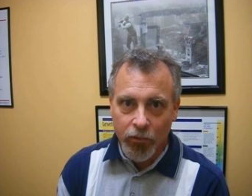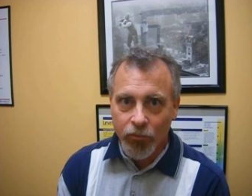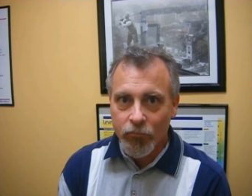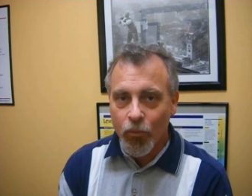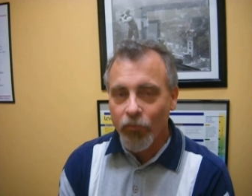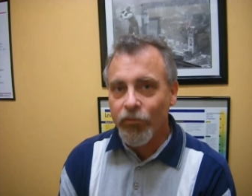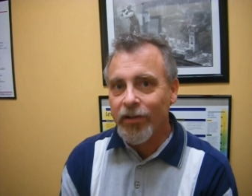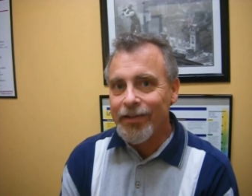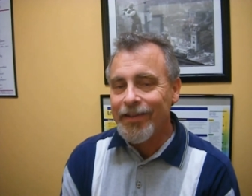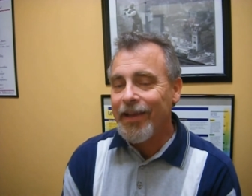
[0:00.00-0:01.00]
pills of
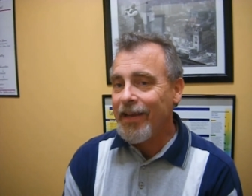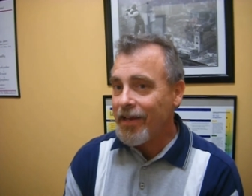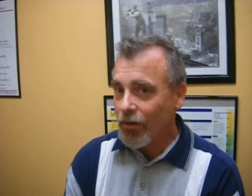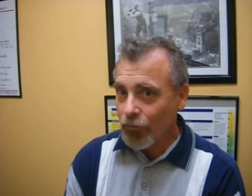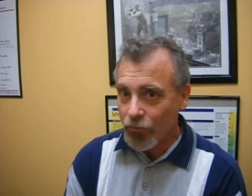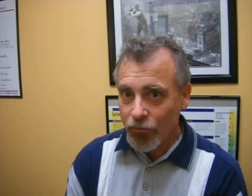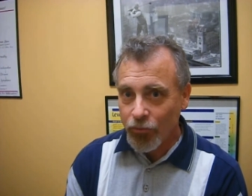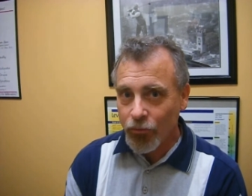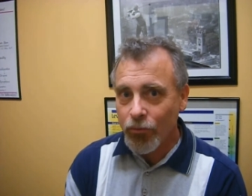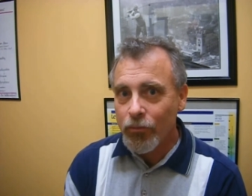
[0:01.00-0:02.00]
morphine a day down
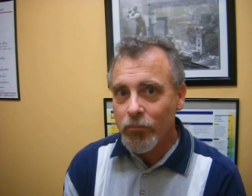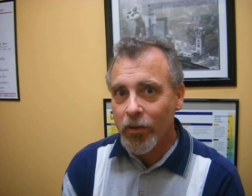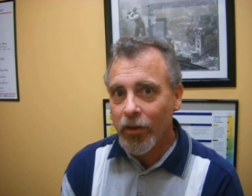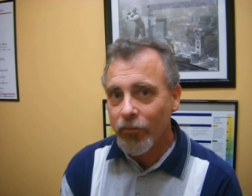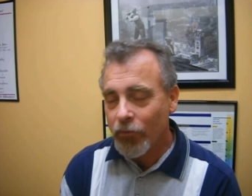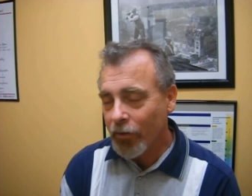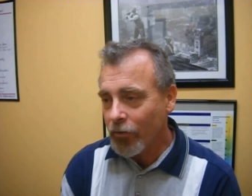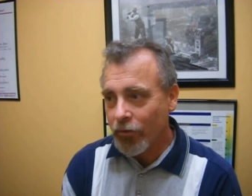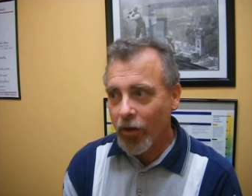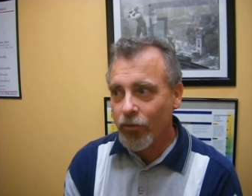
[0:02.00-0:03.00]
to 2. My
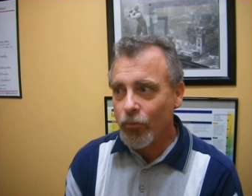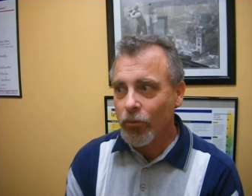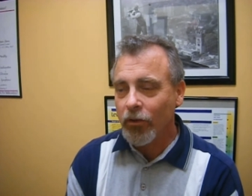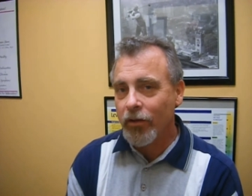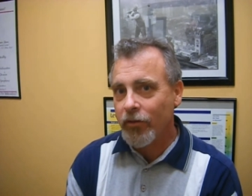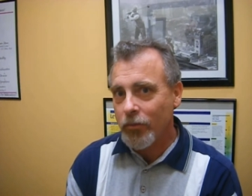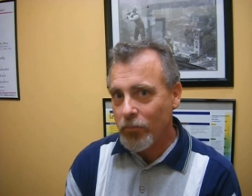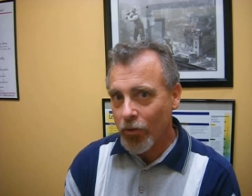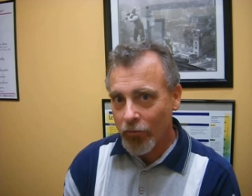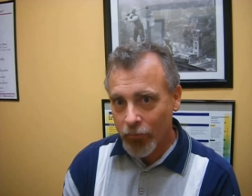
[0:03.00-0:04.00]
regular doctor will not
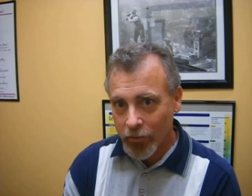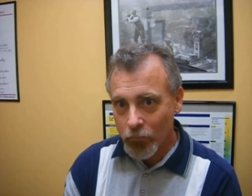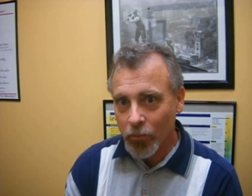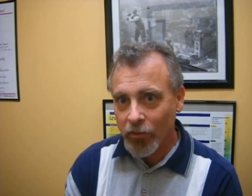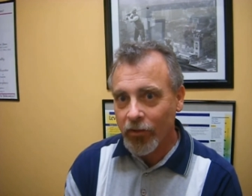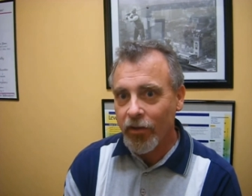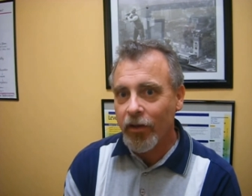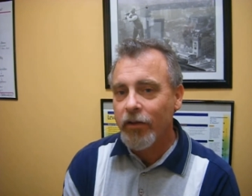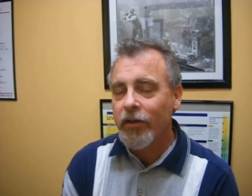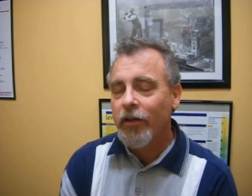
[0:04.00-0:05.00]
take me off it completely
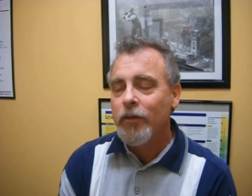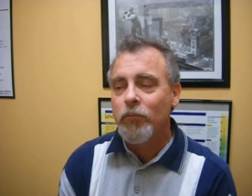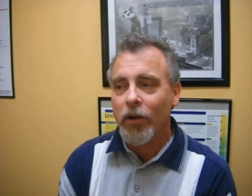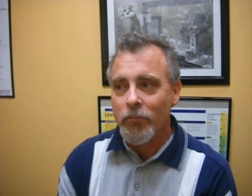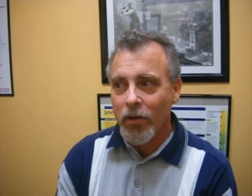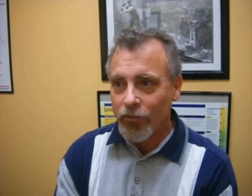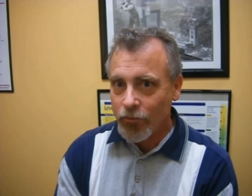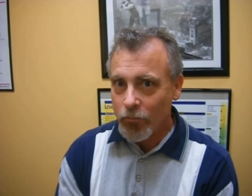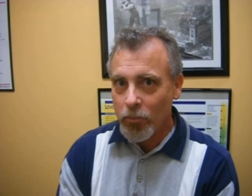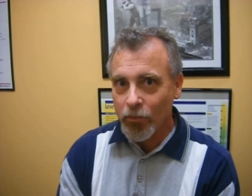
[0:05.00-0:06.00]
yet, but I'm on
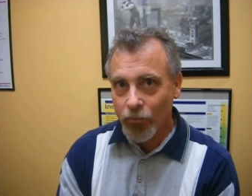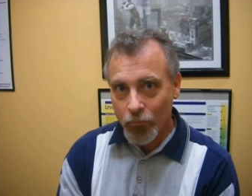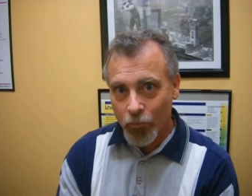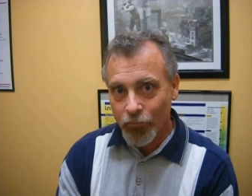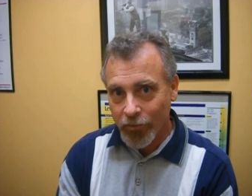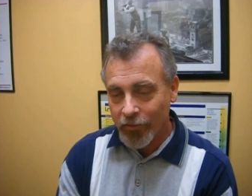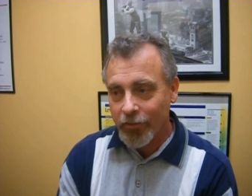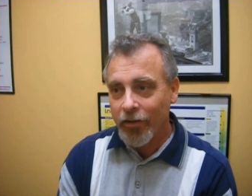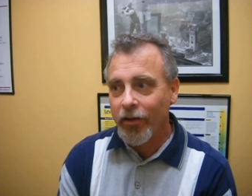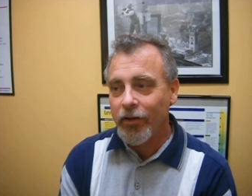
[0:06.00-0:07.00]
2 pills of morphine
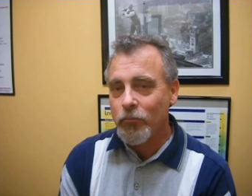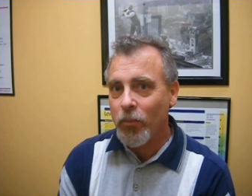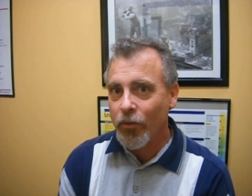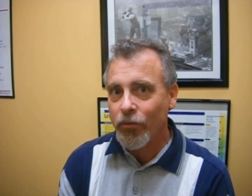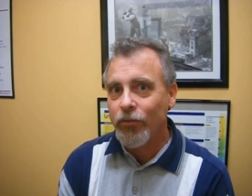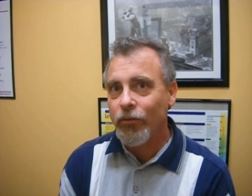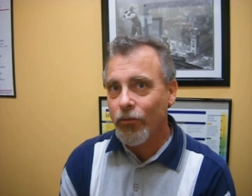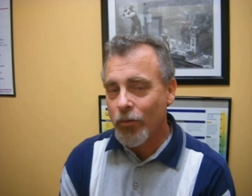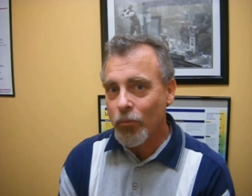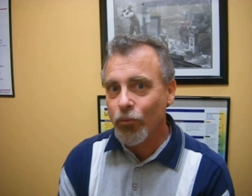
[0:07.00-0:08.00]
a day compared
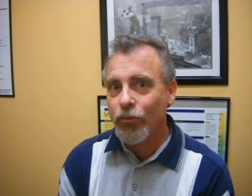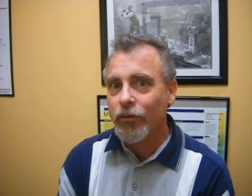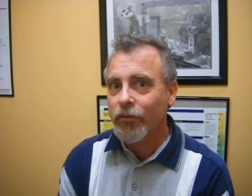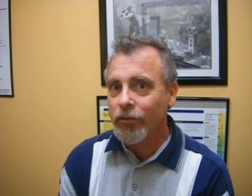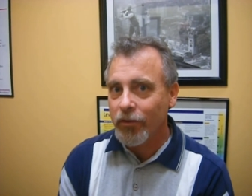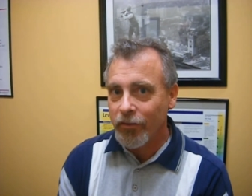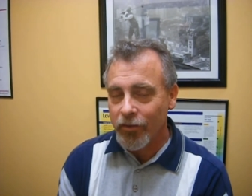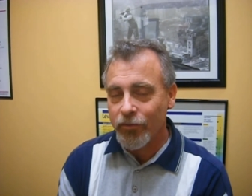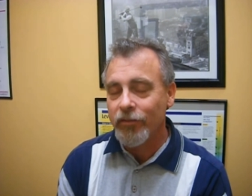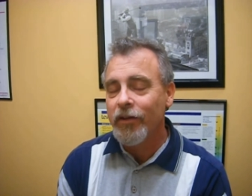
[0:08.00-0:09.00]
to almost a
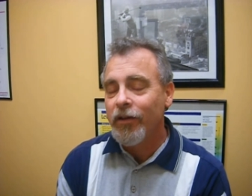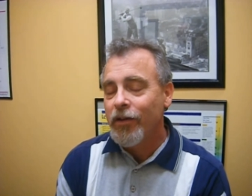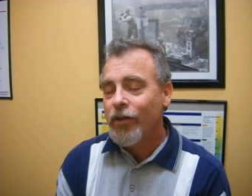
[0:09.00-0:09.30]
dozen.